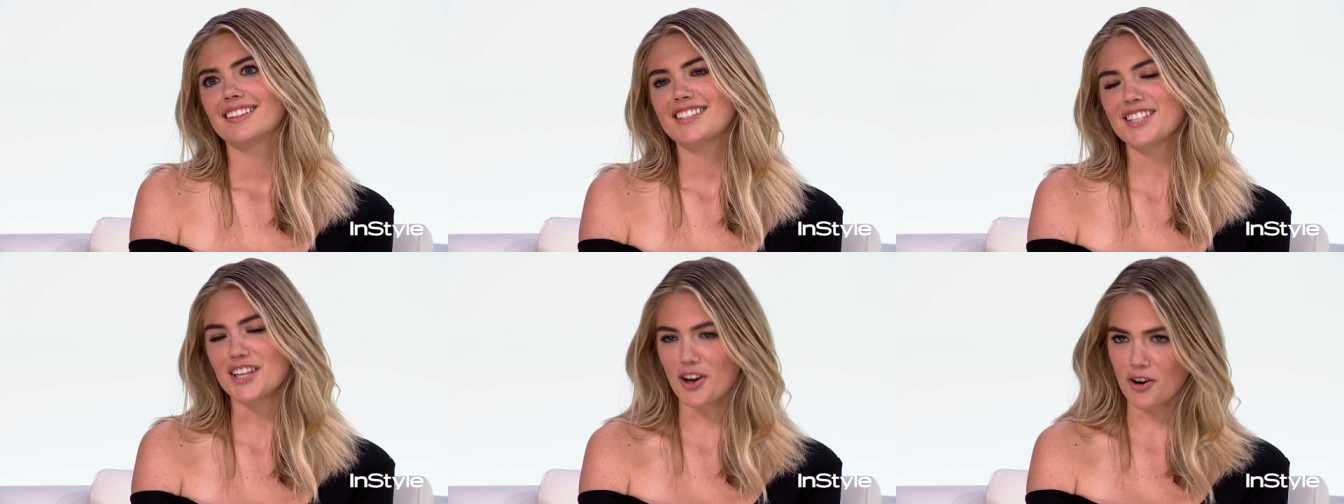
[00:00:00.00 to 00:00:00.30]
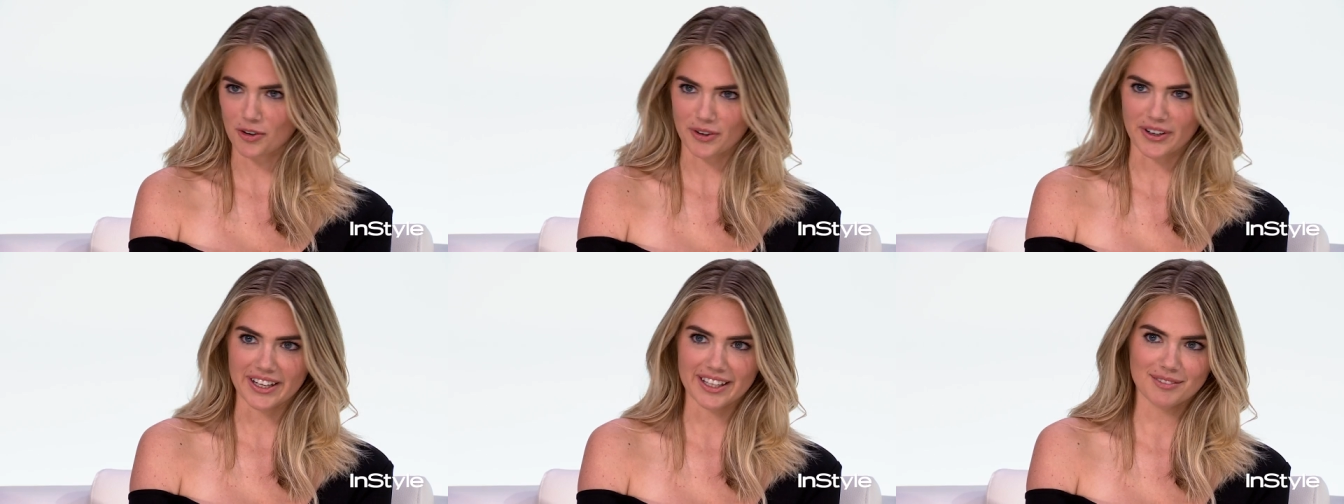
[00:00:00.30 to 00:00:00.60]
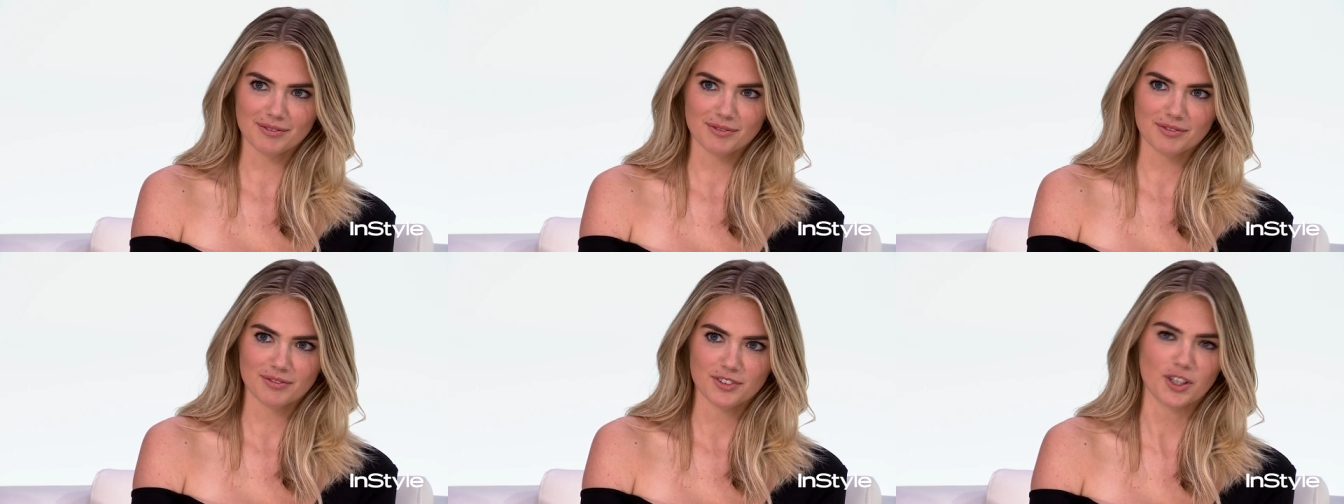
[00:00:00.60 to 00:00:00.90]
deodorant.
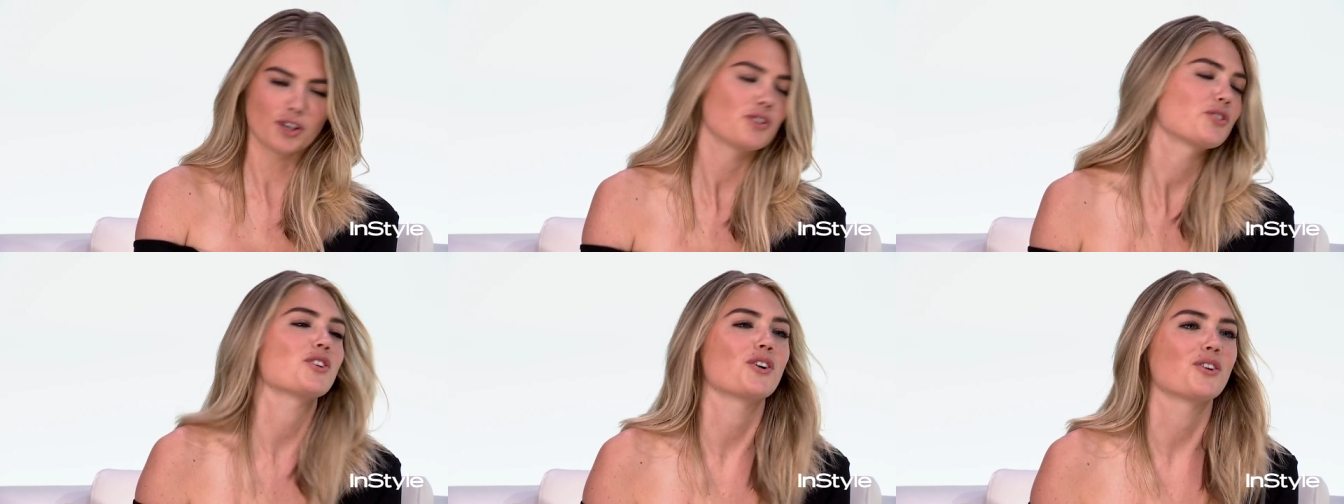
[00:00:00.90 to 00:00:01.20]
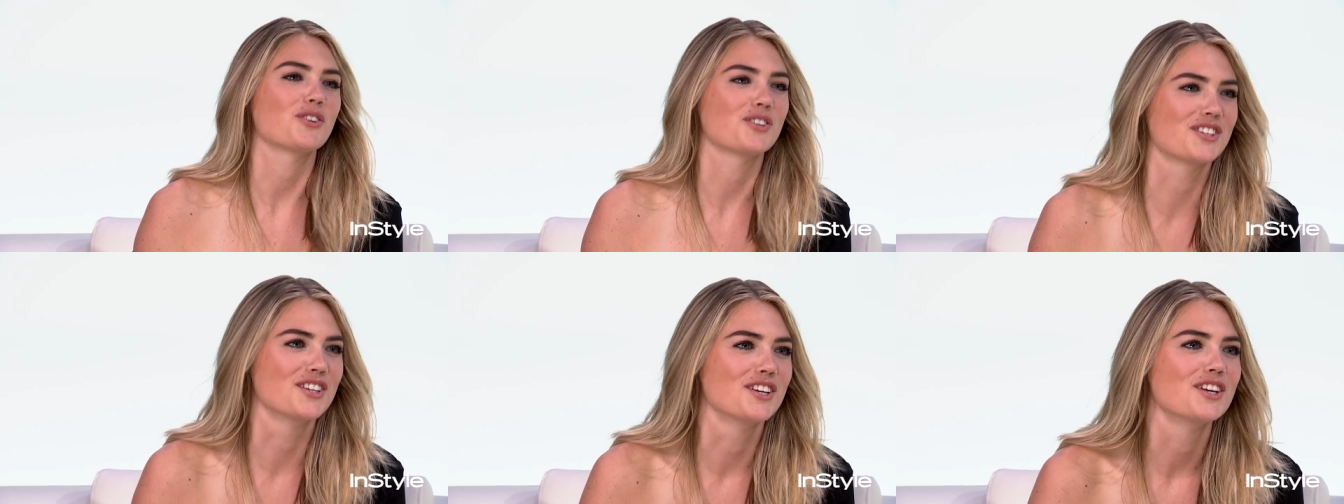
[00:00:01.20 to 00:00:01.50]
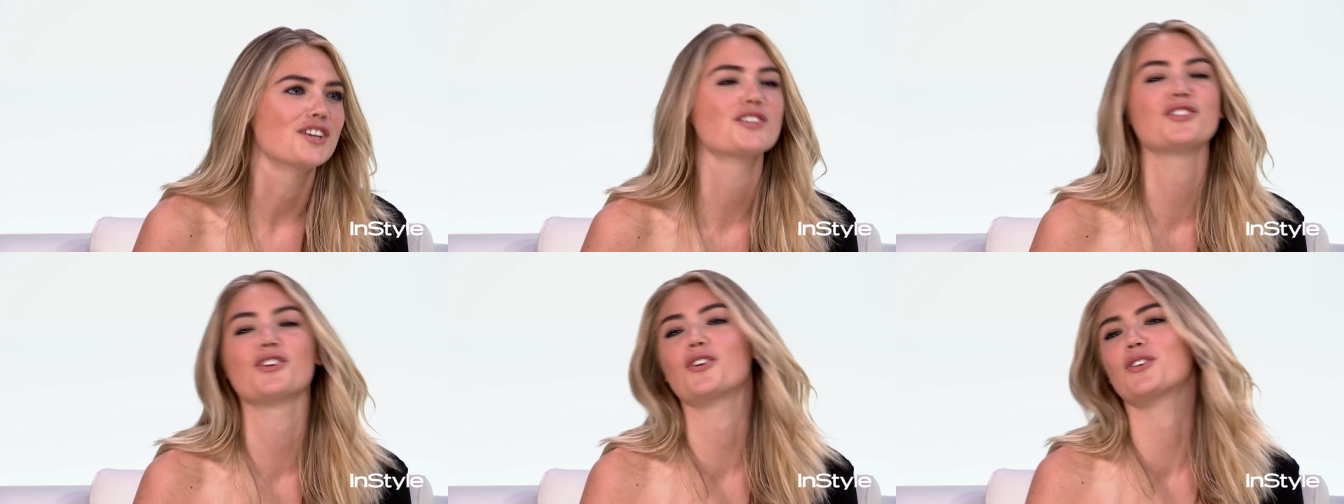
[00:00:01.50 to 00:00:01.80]
That's
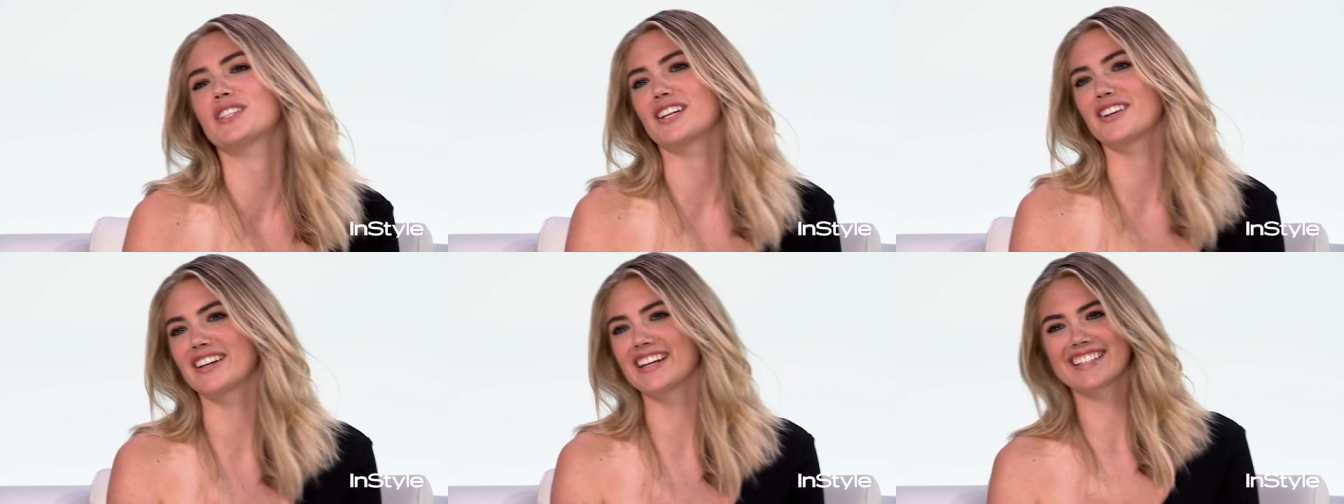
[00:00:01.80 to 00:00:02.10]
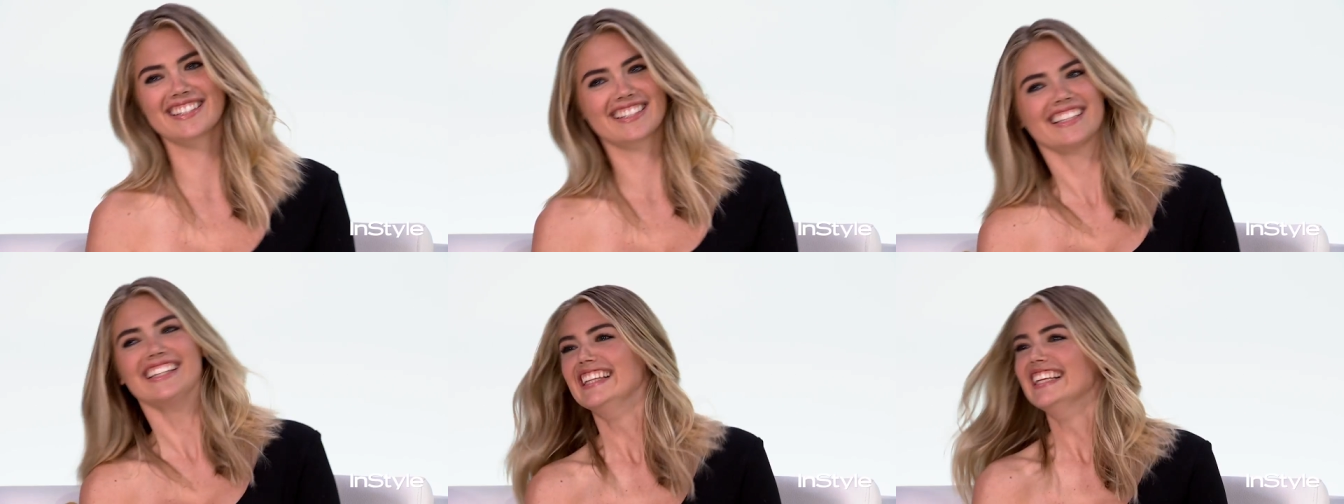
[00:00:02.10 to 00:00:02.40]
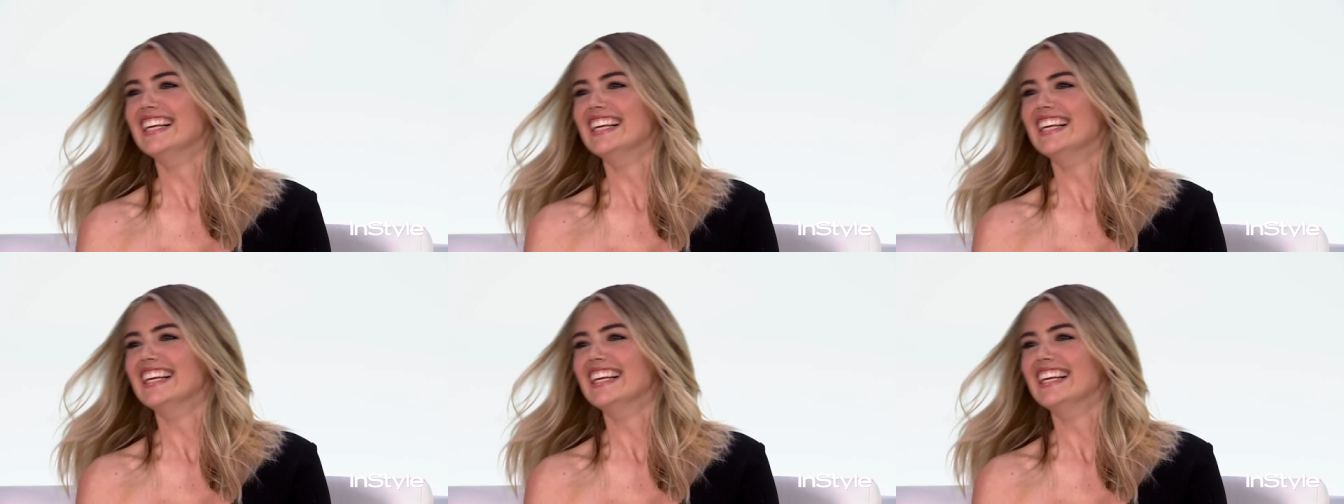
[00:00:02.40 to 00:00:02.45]
so serious.